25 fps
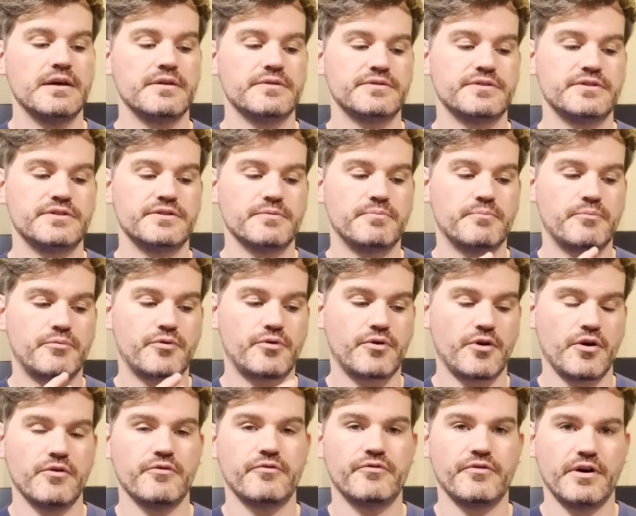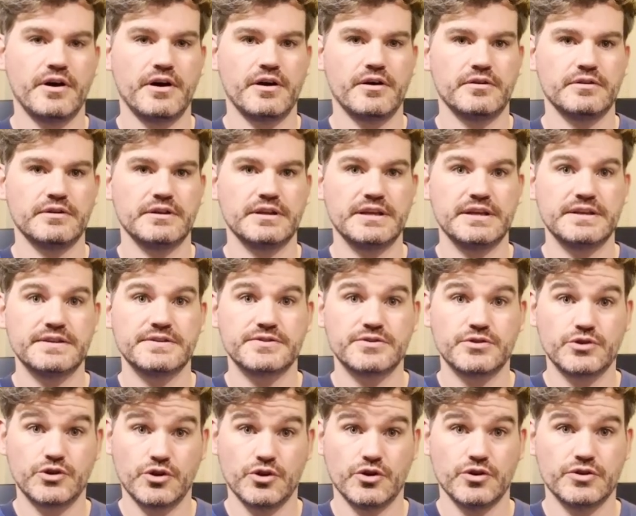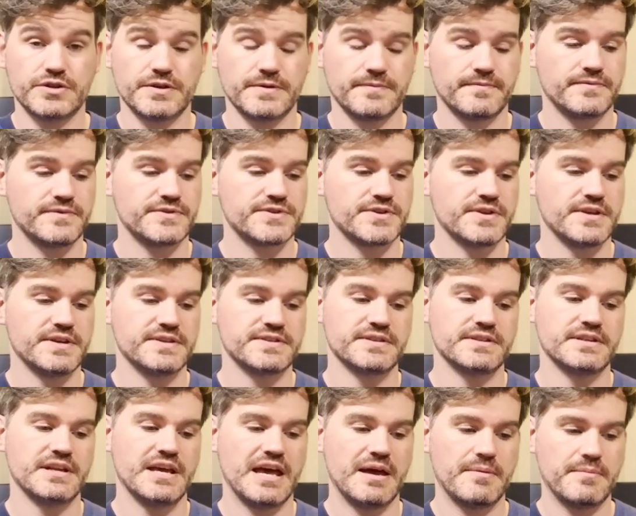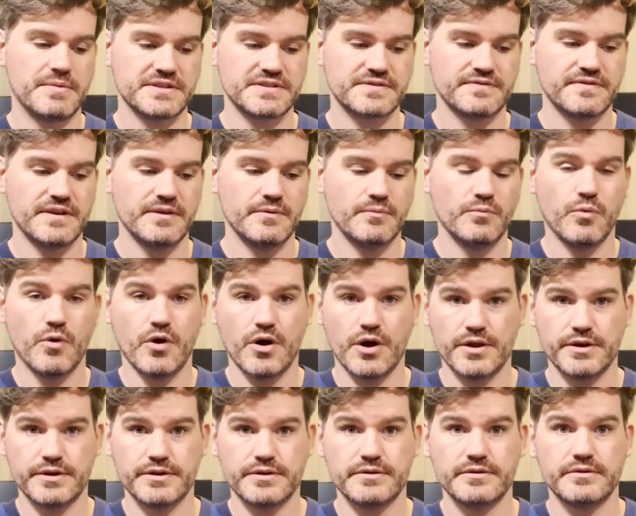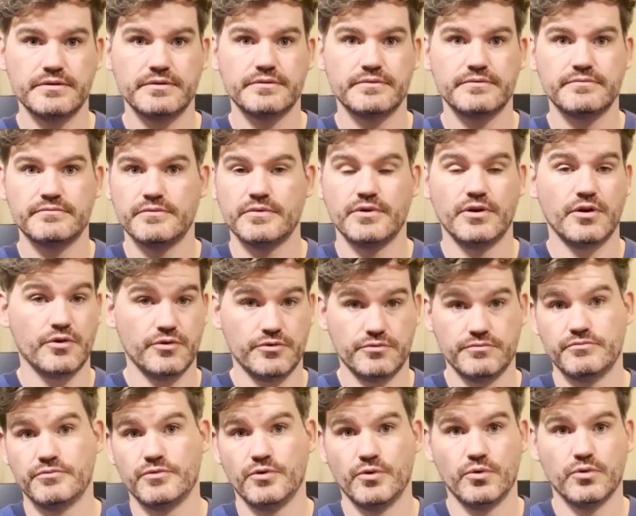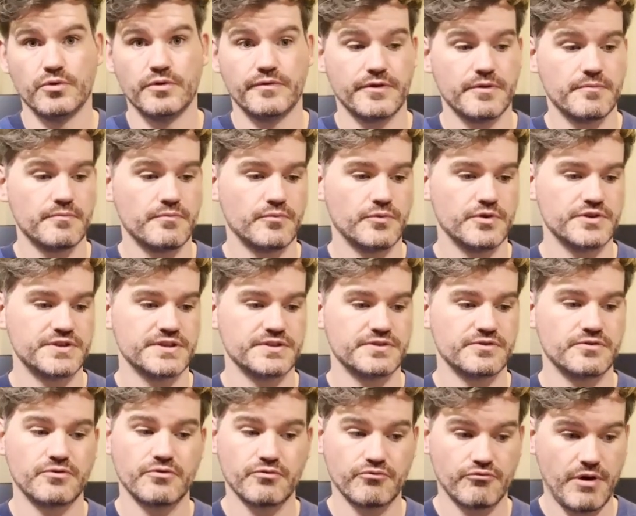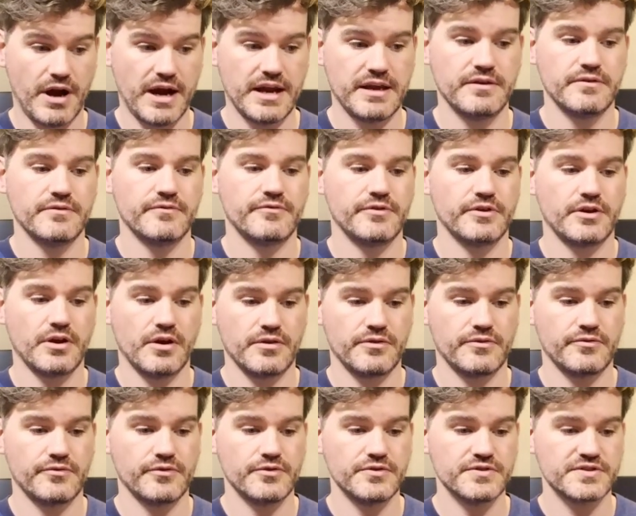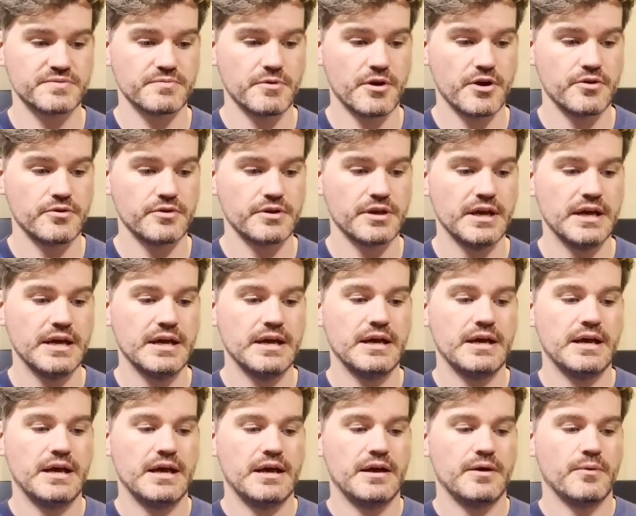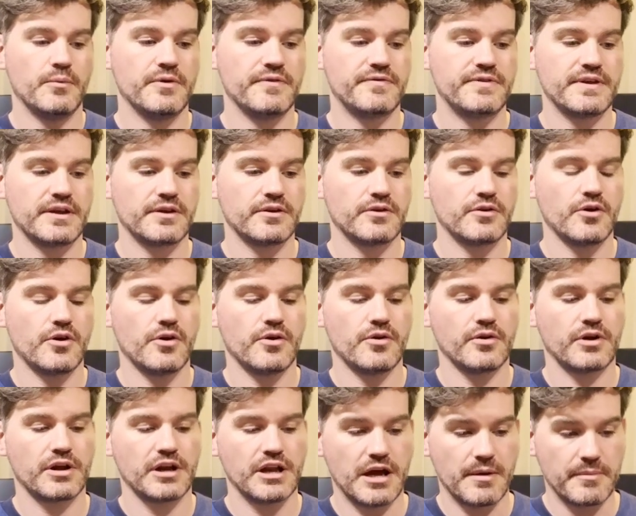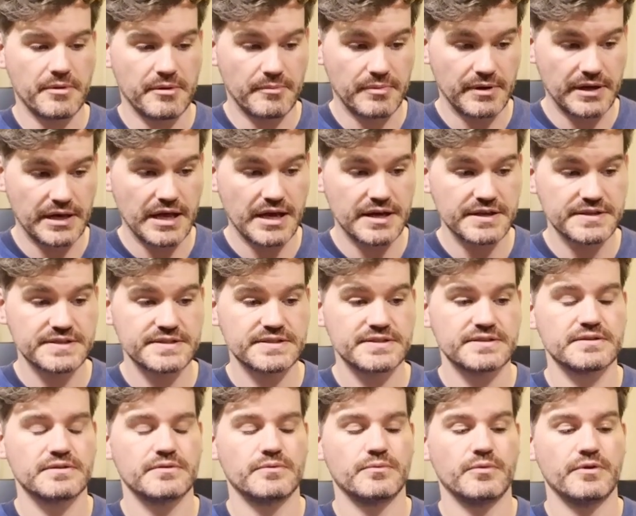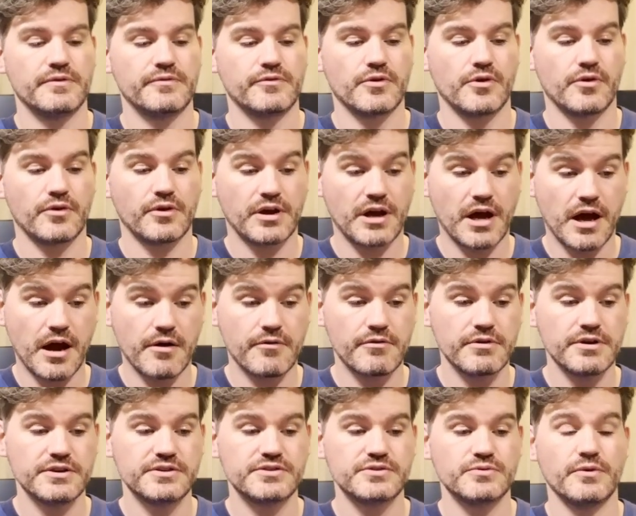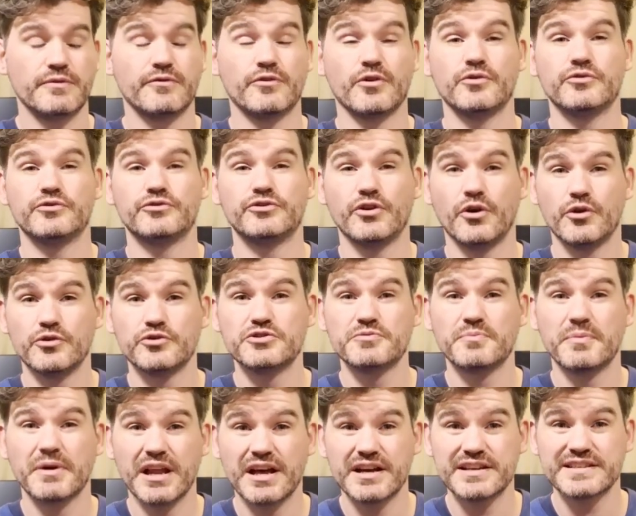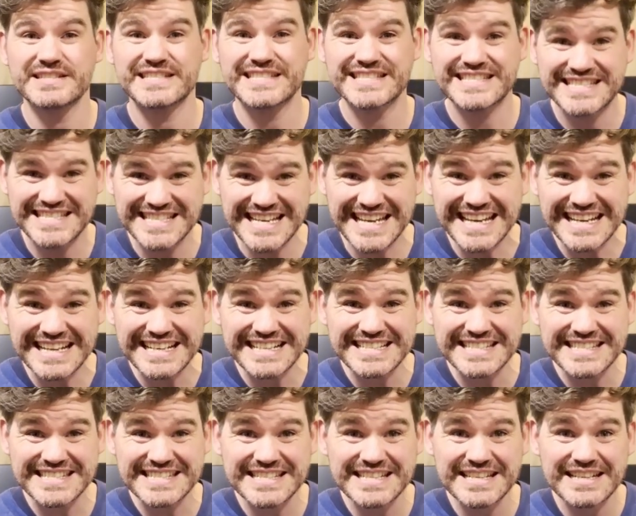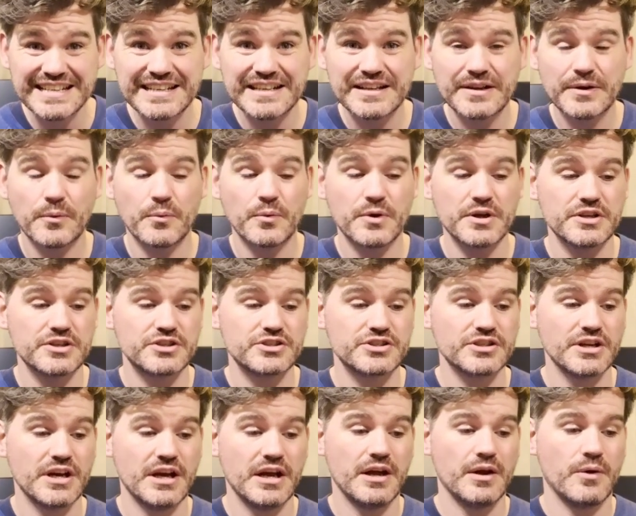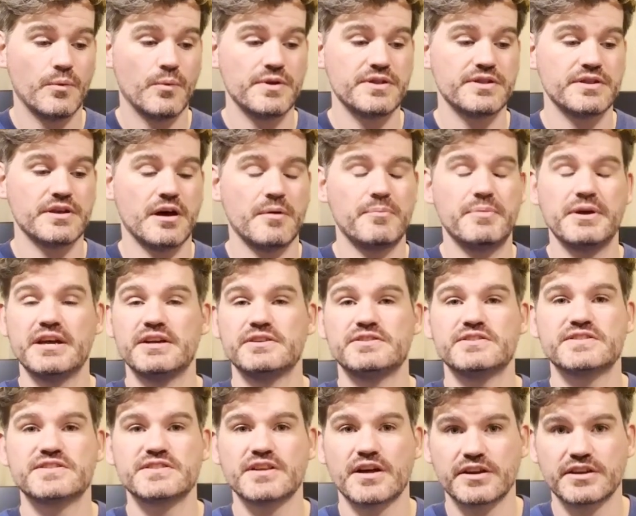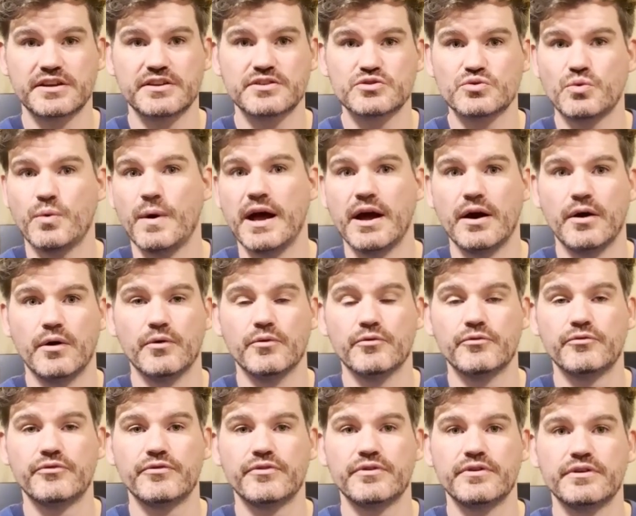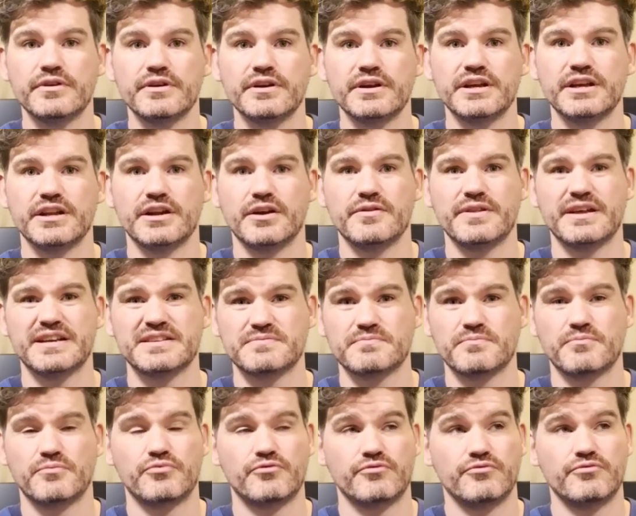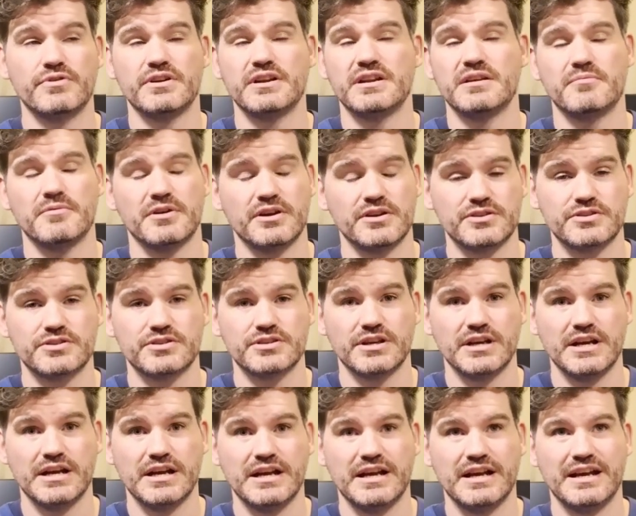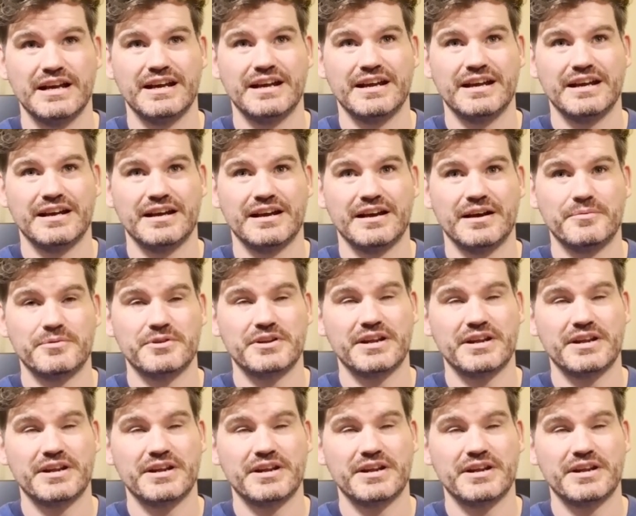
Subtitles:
The profile is good. So there's an MSV1 on all of them, which is great for going through smoke. We've then got Climbing Plus, we've got Courage, we've got Dodge +6, which when her PH is starting at 12, you know, that's pretty much, I mean, you